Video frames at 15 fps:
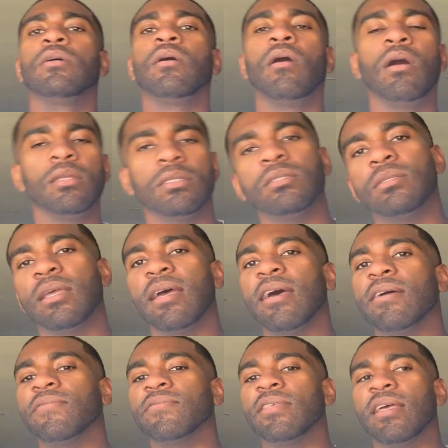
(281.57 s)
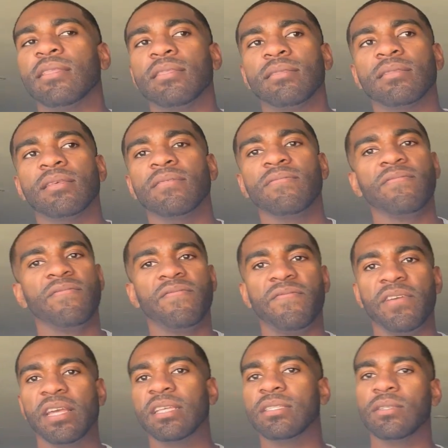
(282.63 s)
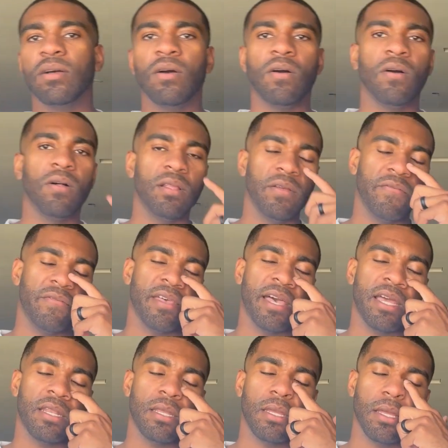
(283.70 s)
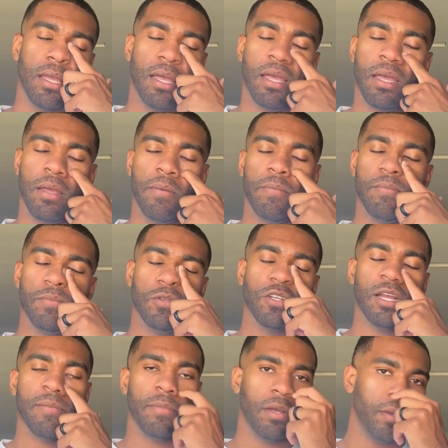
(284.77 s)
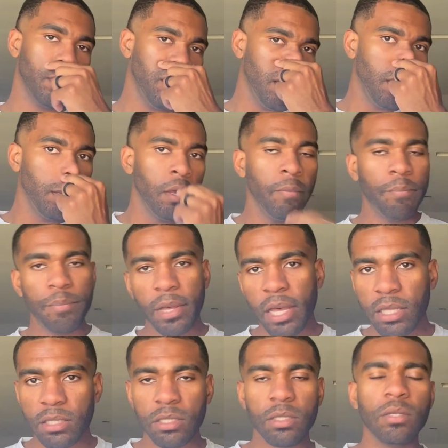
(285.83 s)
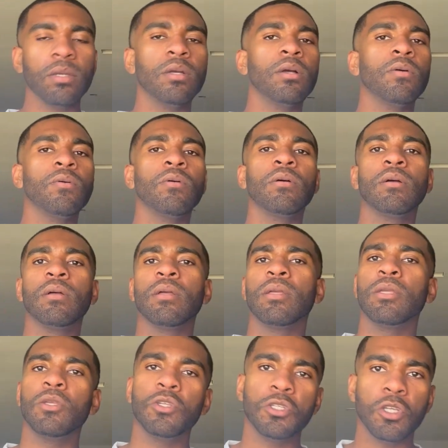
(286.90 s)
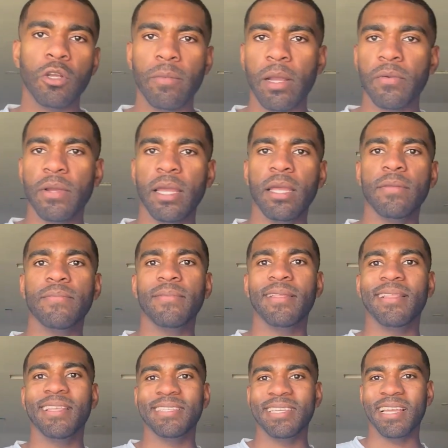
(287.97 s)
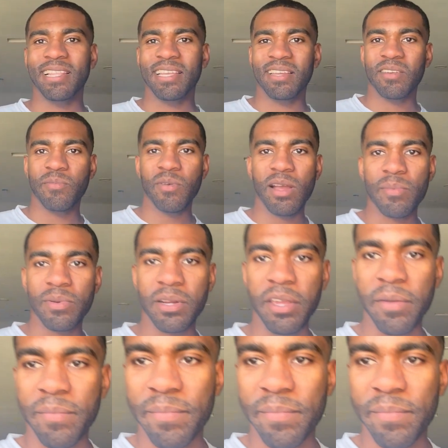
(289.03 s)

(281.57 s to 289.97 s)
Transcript: on staff that can fix all of that drama. But you just heard my rant. Let's take a look at the property.